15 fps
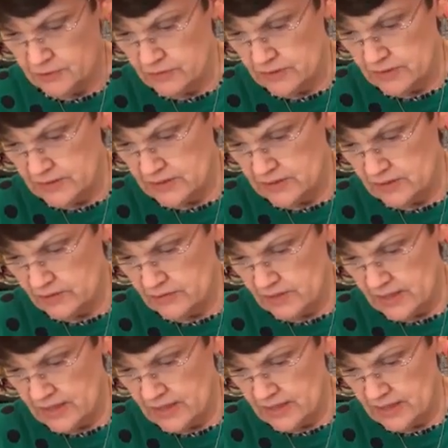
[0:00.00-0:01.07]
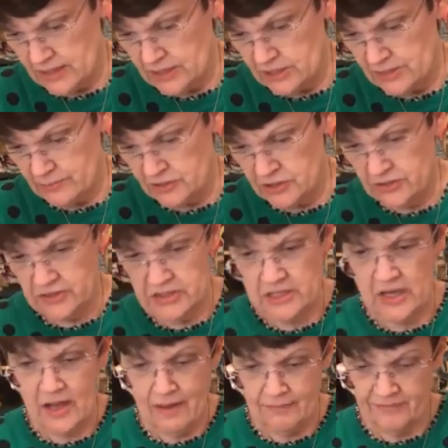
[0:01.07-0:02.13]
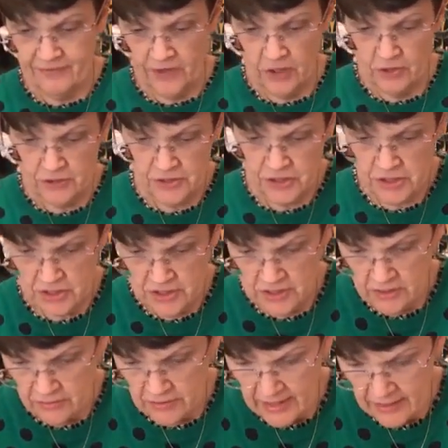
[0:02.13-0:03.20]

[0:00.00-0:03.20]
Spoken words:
do this on the edge. I'm gonna do the top first just so